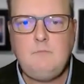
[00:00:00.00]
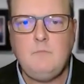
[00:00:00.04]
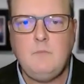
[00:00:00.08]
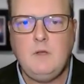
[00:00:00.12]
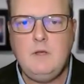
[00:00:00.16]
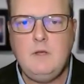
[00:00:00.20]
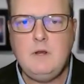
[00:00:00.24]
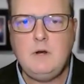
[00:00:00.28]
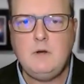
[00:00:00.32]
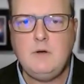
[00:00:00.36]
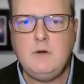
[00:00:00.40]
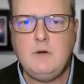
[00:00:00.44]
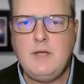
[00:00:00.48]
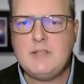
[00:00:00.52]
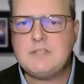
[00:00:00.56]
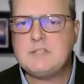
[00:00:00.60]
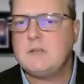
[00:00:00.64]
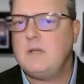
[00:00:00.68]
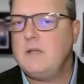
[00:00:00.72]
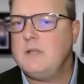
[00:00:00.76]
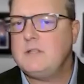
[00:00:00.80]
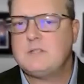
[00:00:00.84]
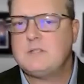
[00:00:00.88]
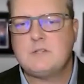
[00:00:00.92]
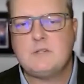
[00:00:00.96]

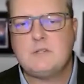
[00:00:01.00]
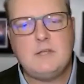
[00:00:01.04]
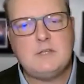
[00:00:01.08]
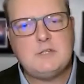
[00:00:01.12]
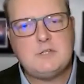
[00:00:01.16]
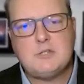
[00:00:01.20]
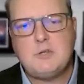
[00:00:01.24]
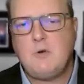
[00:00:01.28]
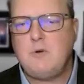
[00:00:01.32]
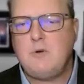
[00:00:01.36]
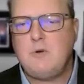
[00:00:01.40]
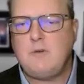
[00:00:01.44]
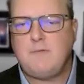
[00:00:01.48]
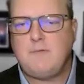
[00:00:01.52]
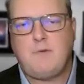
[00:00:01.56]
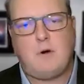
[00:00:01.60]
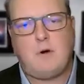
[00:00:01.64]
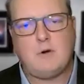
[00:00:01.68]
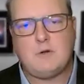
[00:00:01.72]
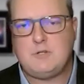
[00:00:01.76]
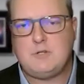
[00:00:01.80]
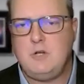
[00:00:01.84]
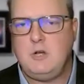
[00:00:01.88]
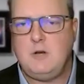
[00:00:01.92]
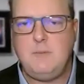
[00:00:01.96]
It's so
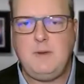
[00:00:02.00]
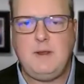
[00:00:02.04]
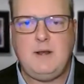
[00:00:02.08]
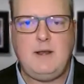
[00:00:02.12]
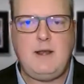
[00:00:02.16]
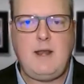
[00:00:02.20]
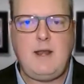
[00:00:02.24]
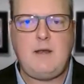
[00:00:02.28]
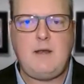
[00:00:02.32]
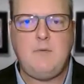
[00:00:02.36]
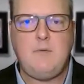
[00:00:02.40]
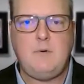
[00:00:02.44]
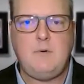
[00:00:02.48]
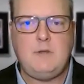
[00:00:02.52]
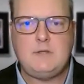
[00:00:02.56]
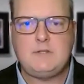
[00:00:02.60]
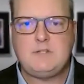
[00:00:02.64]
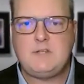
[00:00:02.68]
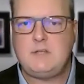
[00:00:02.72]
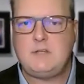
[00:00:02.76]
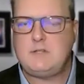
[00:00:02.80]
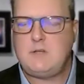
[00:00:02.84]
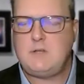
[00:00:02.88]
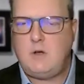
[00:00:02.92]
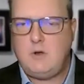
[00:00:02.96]
diverse, you know what I mean? And anyone that
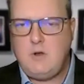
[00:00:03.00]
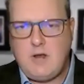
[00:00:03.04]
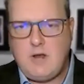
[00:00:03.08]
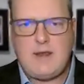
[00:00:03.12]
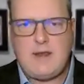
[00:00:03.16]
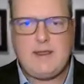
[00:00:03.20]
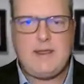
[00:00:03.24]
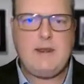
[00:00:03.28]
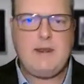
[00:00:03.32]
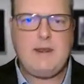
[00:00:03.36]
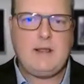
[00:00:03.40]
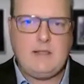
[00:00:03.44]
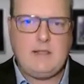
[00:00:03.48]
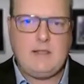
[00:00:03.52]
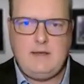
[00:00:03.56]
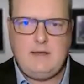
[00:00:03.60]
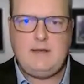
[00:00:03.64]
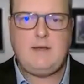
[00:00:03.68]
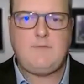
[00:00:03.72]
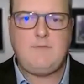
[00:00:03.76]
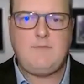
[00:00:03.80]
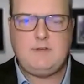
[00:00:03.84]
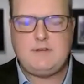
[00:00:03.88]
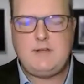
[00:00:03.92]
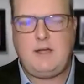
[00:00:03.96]
says, oh, you got to get it cleaned
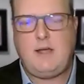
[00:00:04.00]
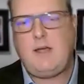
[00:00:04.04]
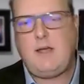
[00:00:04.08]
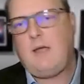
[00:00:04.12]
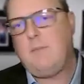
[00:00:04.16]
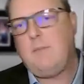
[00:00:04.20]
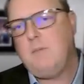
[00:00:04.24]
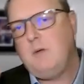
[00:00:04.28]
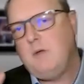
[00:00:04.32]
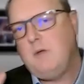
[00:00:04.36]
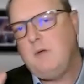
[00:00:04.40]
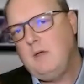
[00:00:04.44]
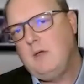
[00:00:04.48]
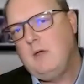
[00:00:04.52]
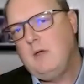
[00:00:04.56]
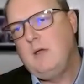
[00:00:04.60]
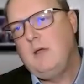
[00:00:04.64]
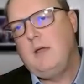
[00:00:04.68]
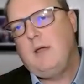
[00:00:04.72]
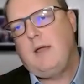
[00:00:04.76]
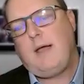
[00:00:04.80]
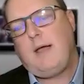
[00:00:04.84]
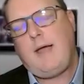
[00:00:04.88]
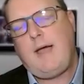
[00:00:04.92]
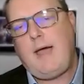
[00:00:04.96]
every time,
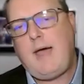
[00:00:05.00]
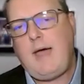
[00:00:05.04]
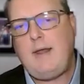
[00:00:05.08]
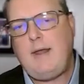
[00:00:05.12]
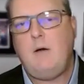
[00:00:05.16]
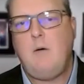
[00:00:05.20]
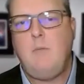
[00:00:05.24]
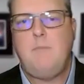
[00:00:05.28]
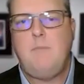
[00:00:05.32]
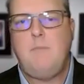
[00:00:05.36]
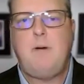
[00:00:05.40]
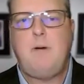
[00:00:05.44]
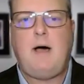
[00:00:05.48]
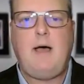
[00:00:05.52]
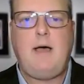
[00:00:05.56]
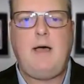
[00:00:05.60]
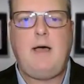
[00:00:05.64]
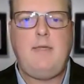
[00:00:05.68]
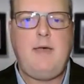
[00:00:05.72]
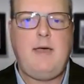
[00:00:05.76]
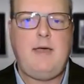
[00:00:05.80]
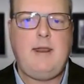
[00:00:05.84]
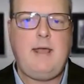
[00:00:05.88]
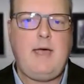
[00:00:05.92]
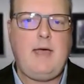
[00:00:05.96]
I don't buy
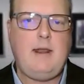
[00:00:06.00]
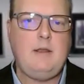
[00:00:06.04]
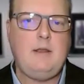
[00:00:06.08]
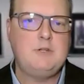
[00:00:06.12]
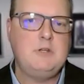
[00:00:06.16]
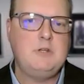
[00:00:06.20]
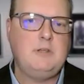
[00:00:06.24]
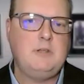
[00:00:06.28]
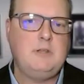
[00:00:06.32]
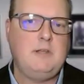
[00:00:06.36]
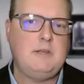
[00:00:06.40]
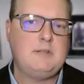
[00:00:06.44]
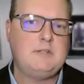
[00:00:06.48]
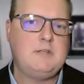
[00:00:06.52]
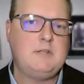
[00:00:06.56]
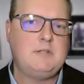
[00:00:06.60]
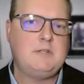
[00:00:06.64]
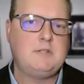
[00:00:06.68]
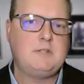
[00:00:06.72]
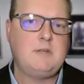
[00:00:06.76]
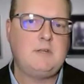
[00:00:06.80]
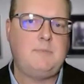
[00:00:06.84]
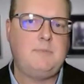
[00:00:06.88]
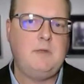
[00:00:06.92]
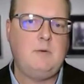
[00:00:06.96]
that adage unless it's
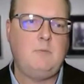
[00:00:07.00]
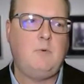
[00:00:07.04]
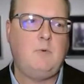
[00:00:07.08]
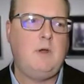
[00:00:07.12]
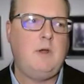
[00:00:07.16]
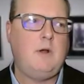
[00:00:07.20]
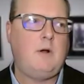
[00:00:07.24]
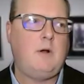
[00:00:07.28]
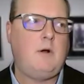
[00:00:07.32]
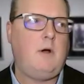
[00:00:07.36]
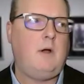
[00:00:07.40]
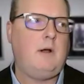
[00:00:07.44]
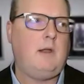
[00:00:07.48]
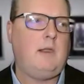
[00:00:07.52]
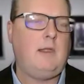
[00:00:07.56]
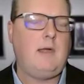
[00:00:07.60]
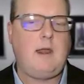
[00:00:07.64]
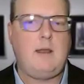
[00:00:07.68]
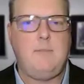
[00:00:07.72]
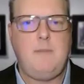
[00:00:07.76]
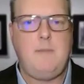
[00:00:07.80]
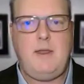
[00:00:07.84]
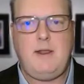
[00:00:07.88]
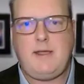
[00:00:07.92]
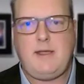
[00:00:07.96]
something where you're on a
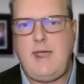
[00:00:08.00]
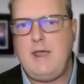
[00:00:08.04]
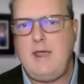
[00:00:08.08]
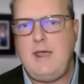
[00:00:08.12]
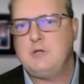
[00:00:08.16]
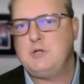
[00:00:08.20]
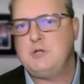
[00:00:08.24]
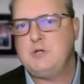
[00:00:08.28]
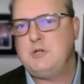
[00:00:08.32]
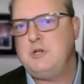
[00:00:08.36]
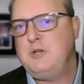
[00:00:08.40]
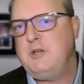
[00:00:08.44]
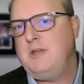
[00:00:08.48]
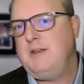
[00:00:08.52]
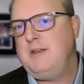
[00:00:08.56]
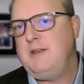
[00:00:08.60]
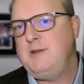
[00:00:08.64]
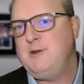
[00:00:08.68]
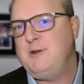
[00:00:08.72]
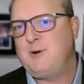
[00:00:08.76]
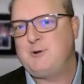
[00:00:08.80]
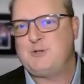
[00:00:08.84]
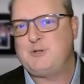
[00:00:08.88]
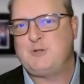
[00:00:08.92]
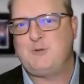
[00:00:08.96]
lot of medication and
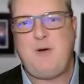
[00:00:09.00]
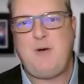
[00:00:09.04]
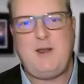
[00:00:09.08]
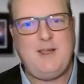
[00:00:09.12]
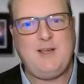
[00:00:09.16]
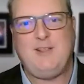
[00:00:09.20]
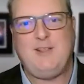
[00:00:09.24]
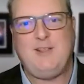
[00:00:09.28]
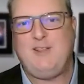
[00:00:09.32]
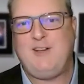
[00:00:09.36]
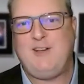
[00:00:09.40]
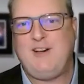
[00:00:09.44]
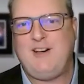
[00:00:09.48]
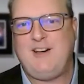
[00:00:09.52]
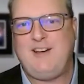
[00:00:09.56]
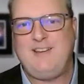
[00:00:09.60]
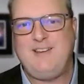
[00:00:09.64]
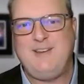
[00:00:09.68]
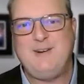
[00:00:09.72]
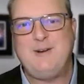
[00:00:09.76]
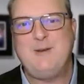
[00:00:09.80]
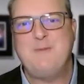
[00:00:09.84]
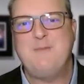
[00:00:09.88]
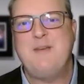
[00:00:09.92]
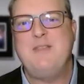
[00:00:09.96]
you're sweating a lot,
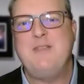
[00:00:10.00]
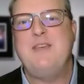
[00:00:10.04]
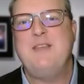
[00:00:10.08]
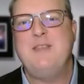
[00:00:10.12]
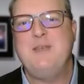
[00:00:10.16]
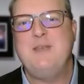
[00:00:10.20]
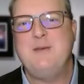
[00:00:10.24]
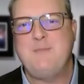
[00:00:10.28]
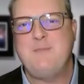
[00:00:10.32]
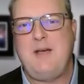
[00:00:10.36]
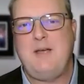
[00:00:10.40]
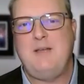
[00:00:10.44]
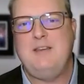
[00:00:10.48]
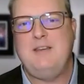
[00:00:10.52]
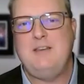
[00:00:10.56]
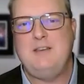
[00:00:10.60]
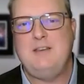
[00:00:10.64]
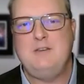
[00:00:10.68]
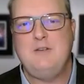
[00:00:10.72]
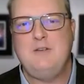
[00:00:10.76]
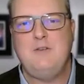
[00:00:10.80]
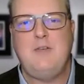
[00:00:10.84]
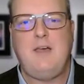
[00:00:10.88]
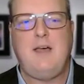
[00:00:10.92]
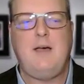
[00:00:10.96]
you know what I mean? Then you might need to
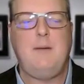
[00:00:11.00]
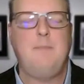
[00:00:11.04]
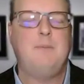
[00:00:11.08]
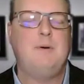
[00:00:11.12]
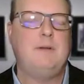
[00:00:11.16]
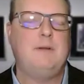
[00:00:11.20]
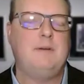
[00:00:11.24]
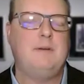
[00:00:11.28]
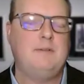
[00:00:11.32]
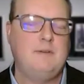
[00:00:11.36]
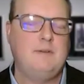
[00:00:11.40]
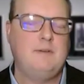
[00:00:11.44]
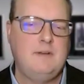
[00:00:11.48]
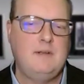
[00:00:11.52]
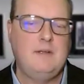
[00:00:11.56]
do that. But